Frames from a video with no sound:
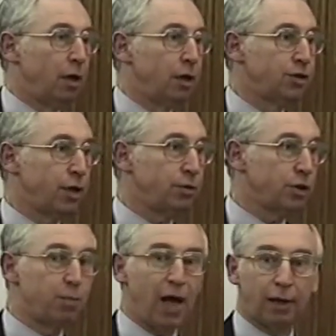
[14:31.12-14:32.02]
and send us
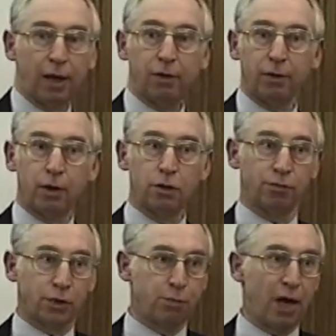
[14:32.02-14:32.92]
back. I think those of
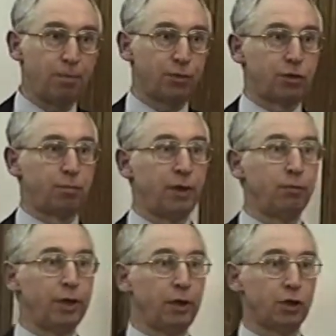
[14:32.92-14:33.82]
us perhaps have been
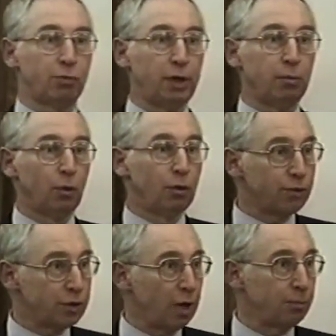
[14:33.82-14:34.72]
reading Swedenborg for
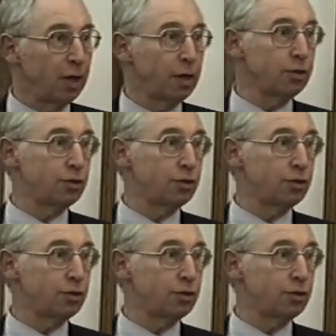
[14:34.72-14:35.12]
some years,